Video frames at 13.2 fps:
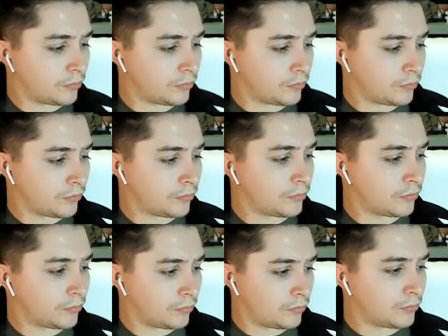
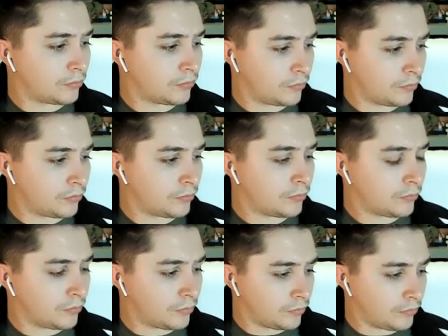
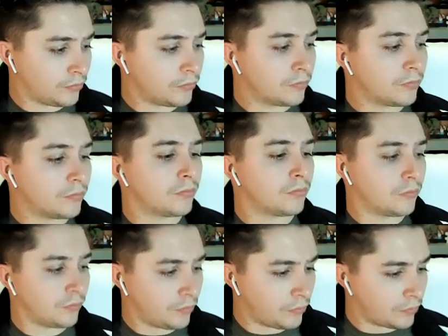
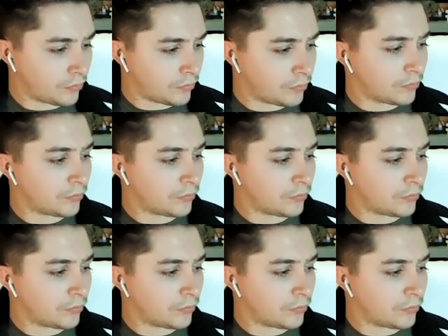(not speaking)